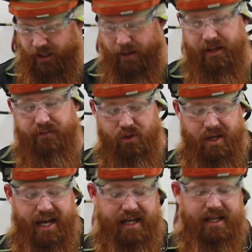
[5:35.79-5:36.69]
I mean, if you
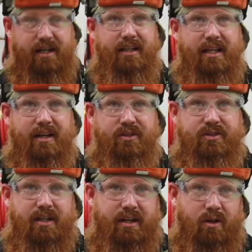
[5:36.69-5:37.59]
can't get onto that
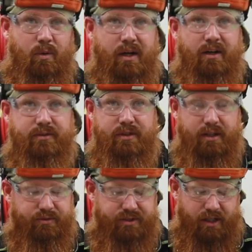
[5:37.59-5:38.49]
other side, oh well,
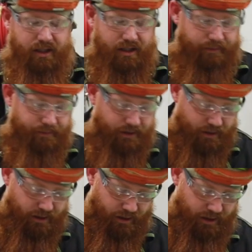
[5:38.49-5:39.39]
you know, suck it up.
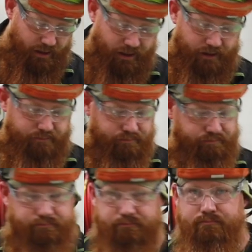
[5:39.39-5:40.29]
Uh,
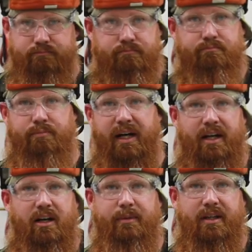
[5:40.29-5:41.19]

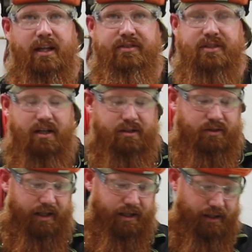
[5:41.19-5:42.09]
buy a helmet, life
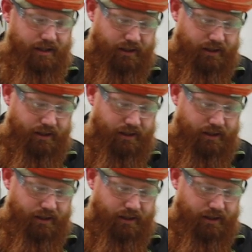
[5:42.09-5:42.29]
sucks, right?